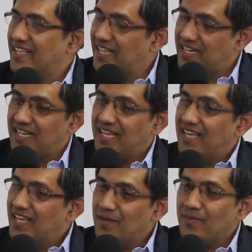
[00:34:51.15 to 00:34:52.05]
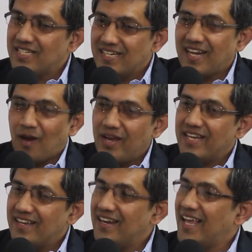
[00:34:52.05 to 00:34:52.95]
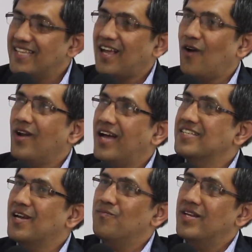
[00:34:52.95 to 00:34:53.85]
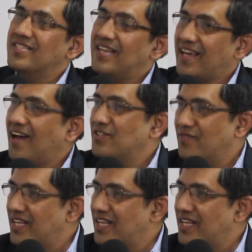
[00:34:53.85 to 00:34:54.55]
And then he mentioned, now I realize how large companies like ours,